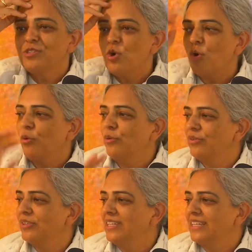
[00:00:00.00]
no,
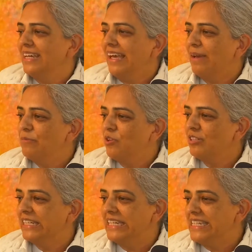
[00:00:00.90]
I'm
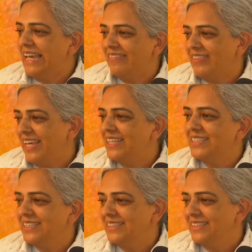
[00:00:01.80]
not going to have that.